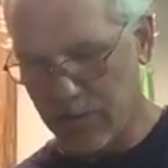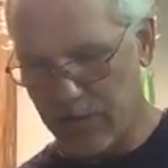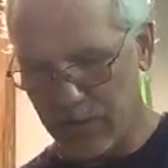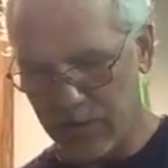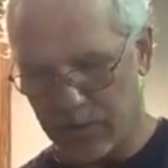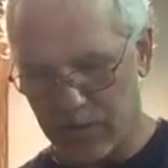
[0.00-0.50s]

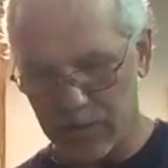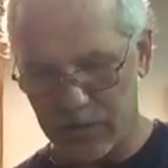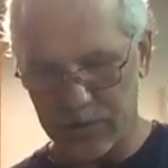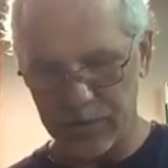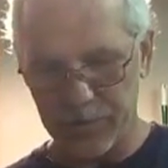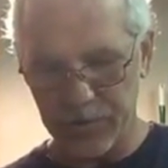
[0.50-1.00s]
the
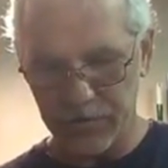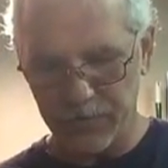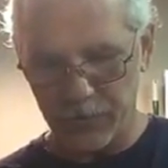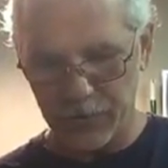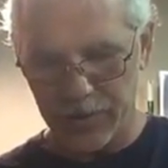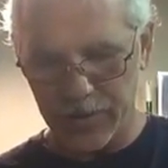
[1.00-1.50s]

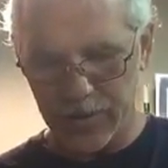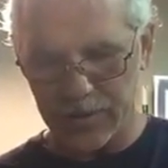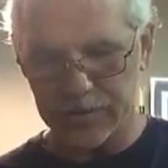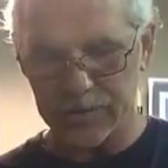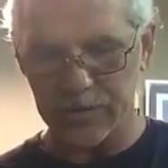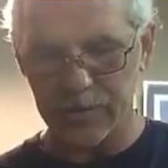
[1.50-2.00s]
WD-40
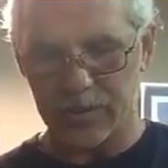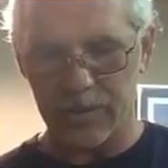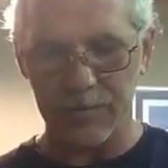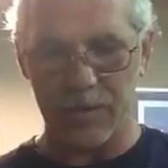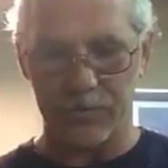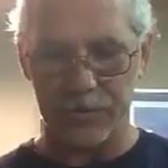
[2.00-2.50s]
guys
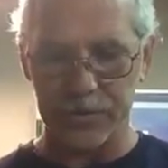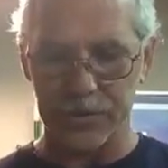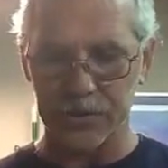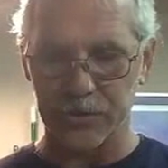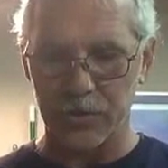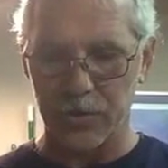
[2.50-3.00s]
came out with this
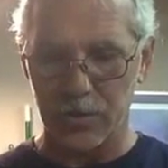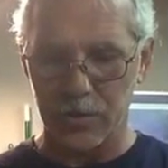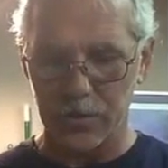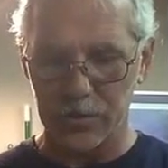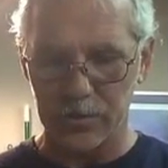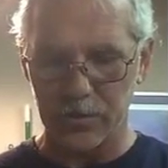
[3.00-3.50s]

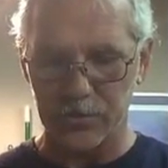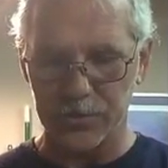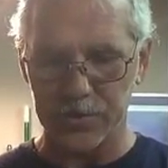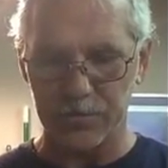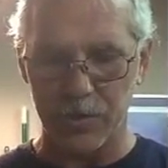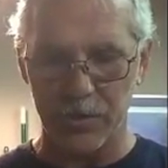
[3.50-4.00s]
straw called the
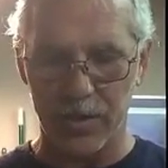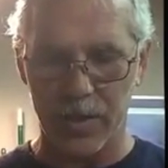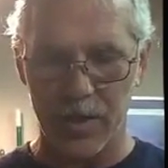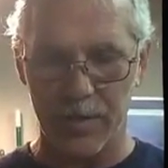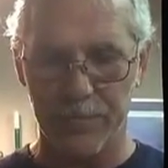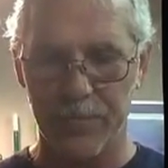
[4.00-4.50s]
Smart
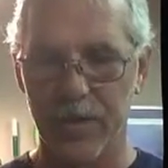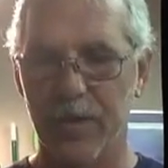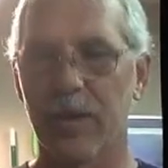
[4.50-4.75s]
Cap,